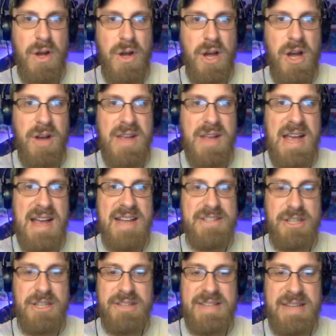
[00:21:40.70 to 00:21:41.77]
Okay, and
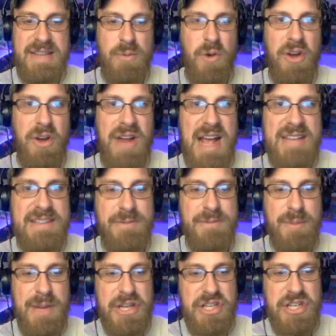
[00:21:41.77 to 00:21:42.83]
so let's say one has
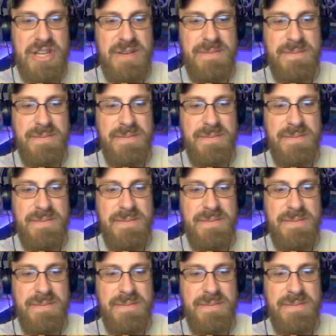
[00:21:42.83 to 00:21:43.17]
information